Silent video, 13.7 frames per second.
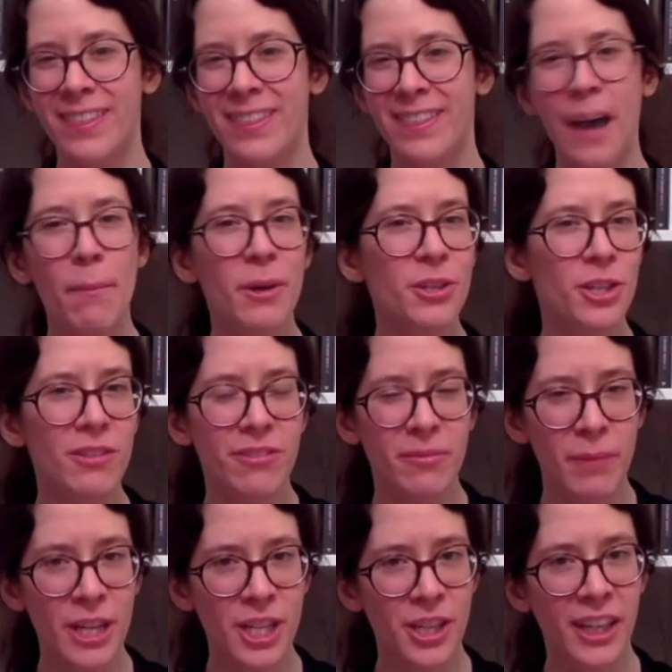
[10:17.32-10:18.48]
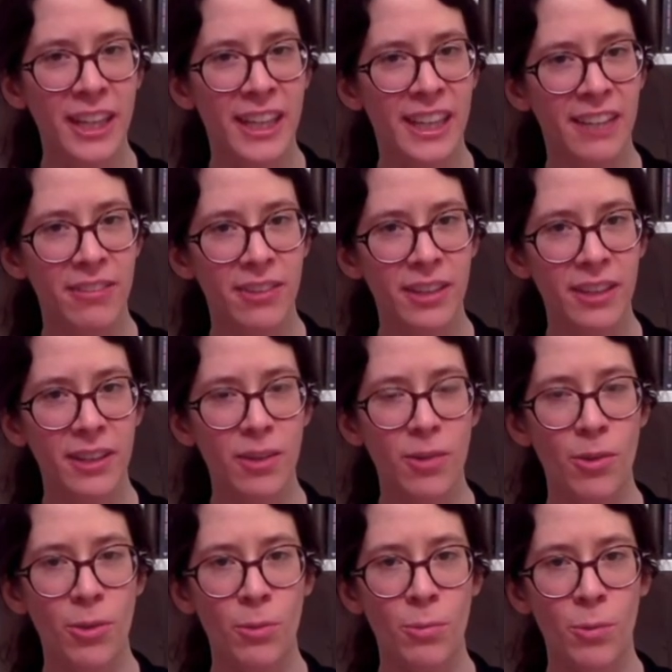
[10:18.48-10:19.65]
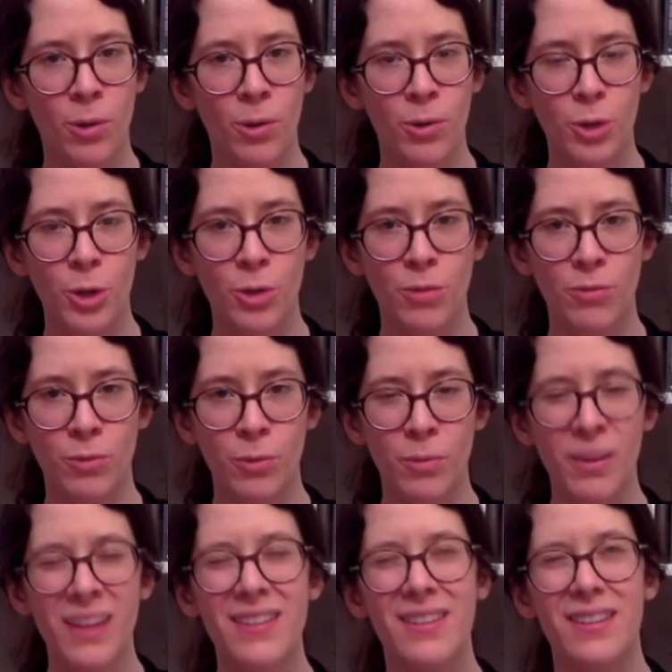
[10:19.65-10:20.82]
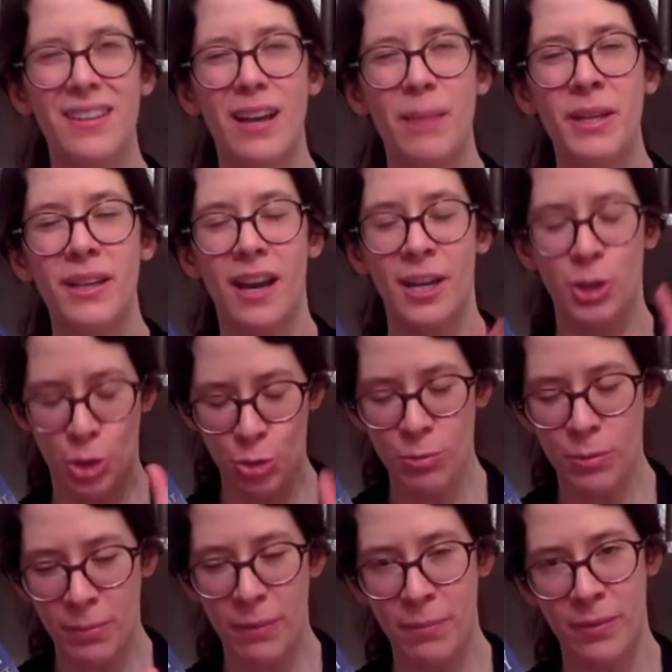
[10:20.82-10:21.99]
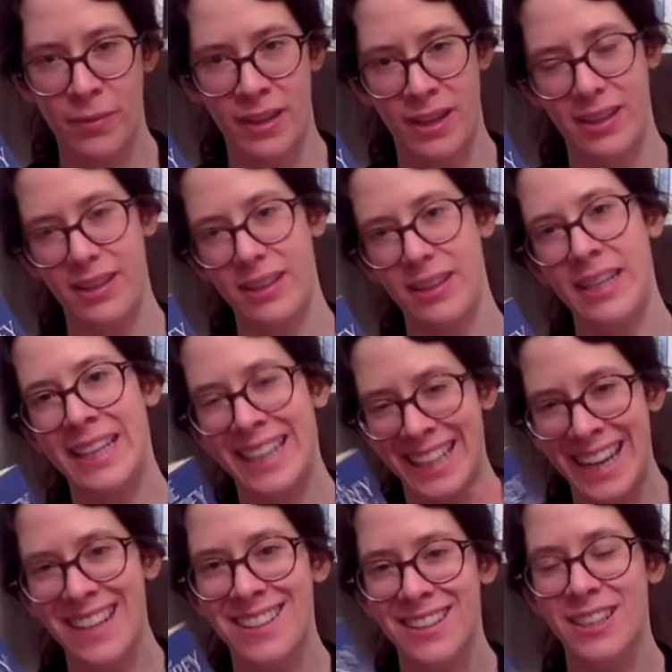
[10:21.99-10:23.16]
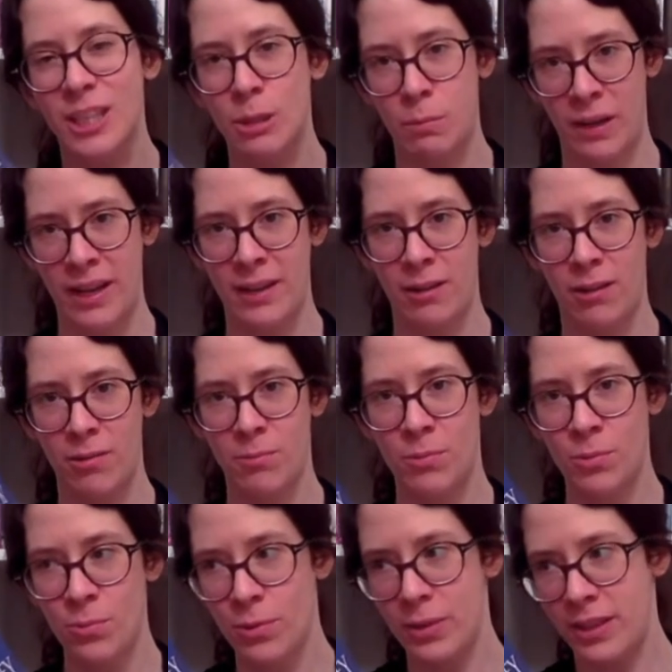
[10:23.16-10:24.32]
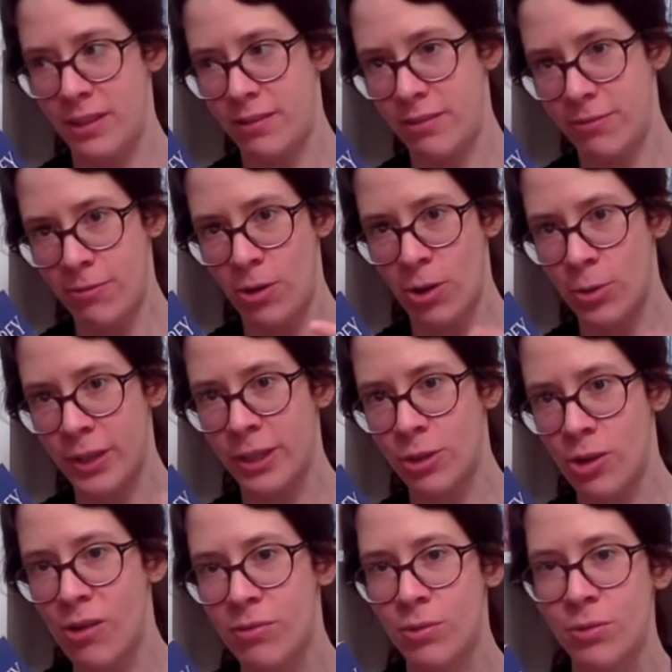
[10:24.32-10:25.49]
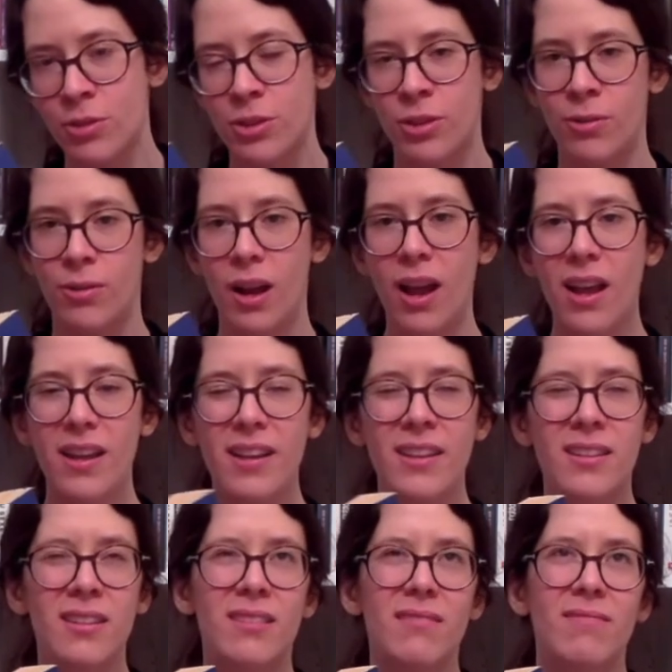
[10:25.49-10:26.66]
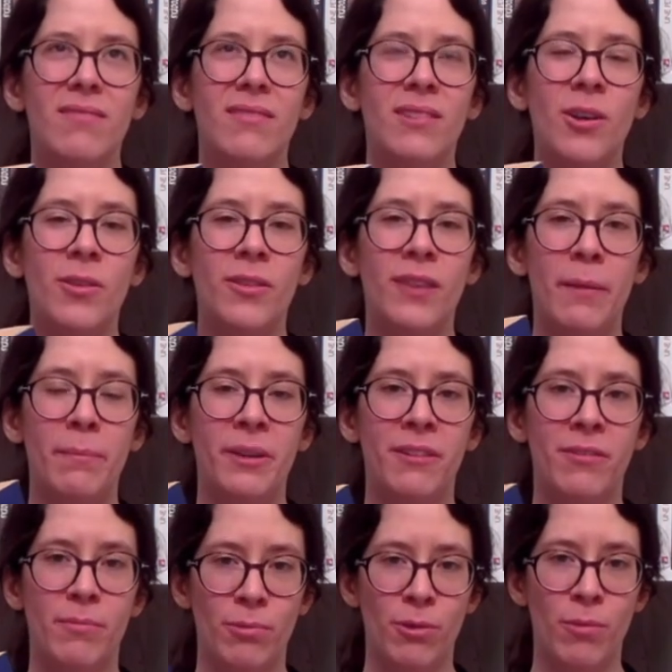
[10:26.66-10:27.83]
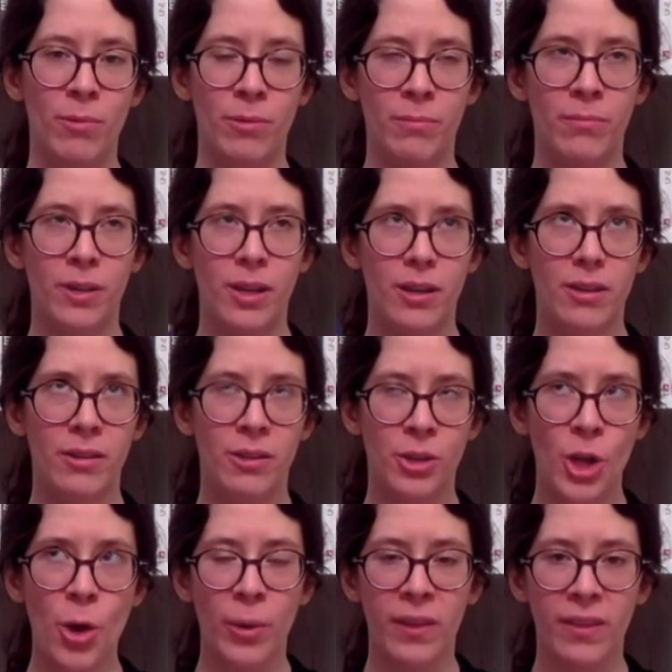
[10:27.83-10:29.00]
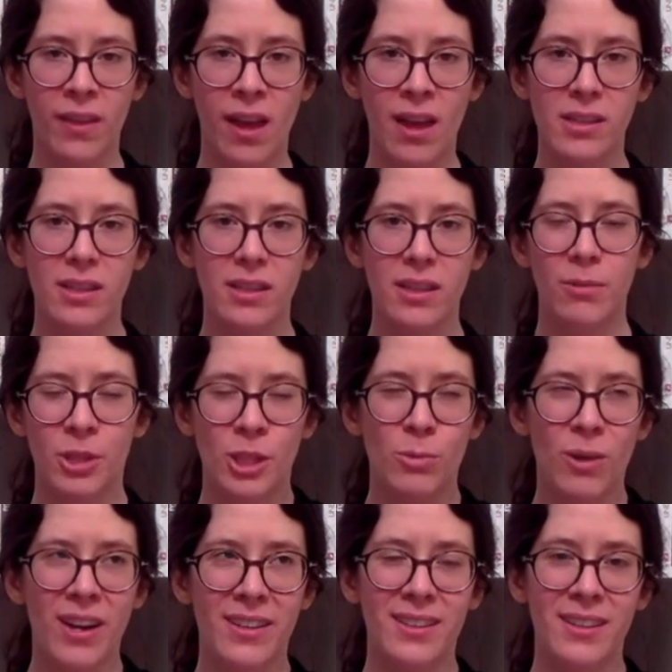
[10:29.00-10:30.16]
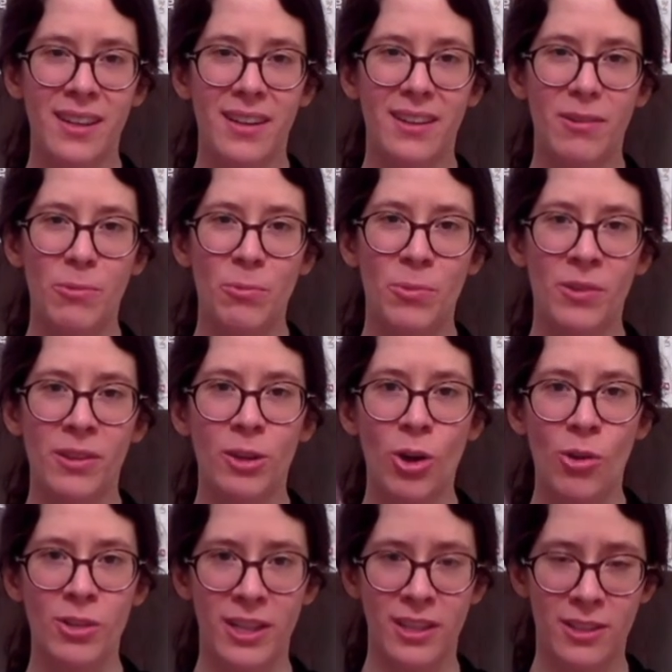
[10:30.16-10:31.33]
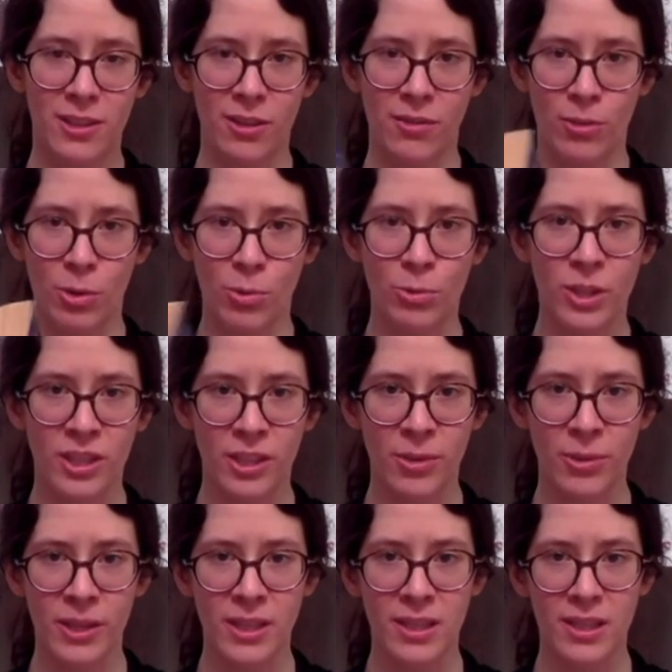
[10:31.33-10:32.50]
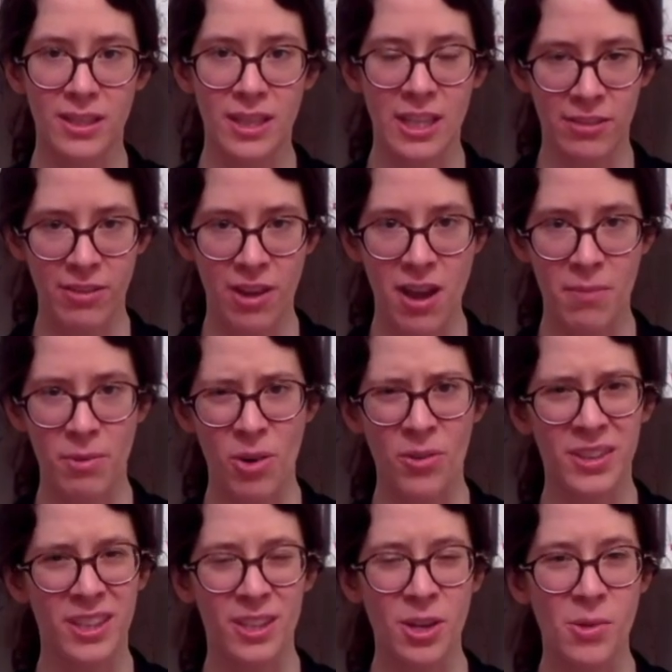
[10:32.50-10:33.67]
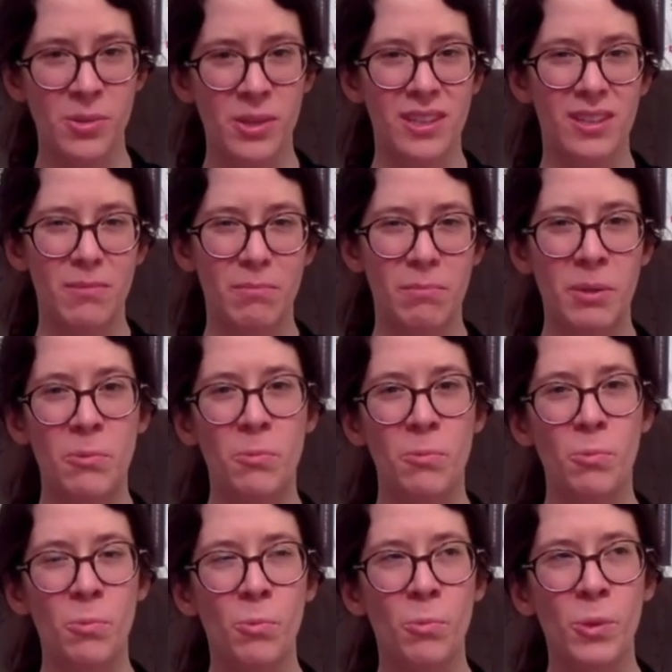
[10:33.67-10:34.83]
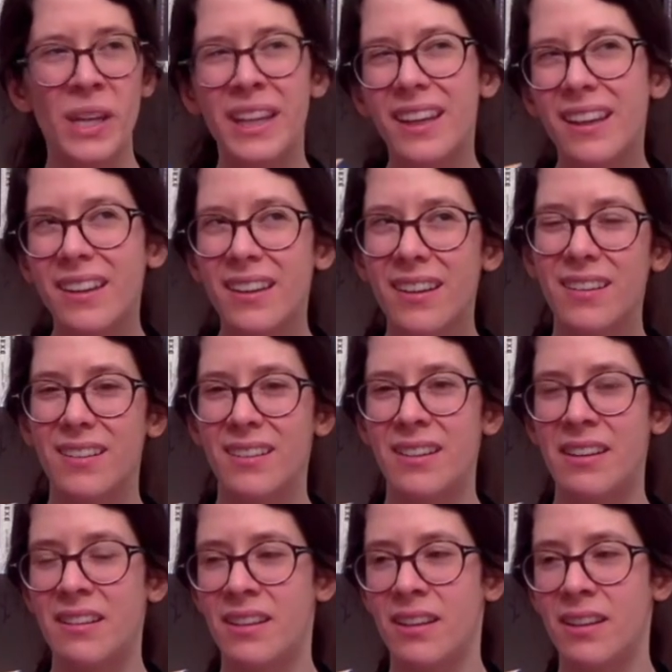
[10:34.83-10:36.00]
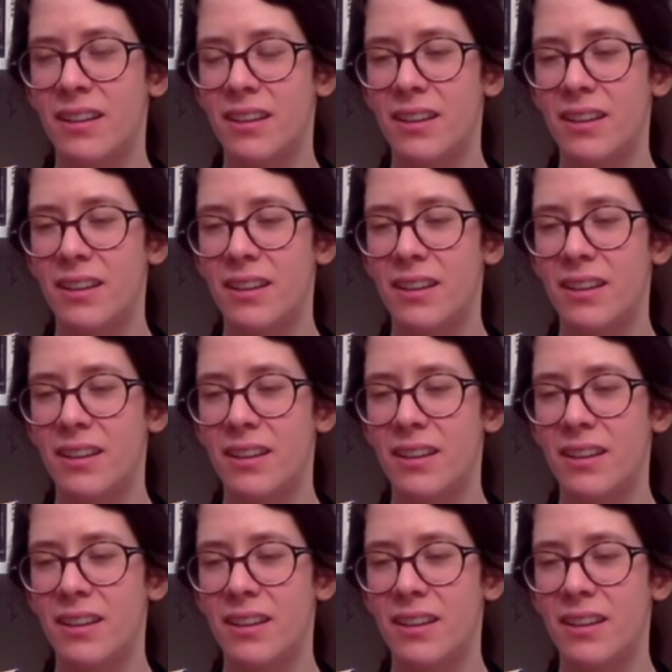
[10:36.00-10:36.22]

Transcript: that much information given on the world overall, but that's, I mean, I do remember that it gets explained a lot more in following novels, so it's not that big of a problem knowing that, which is why I said within the context of the whole series it's fine, but on its own it's a bit weak, I think.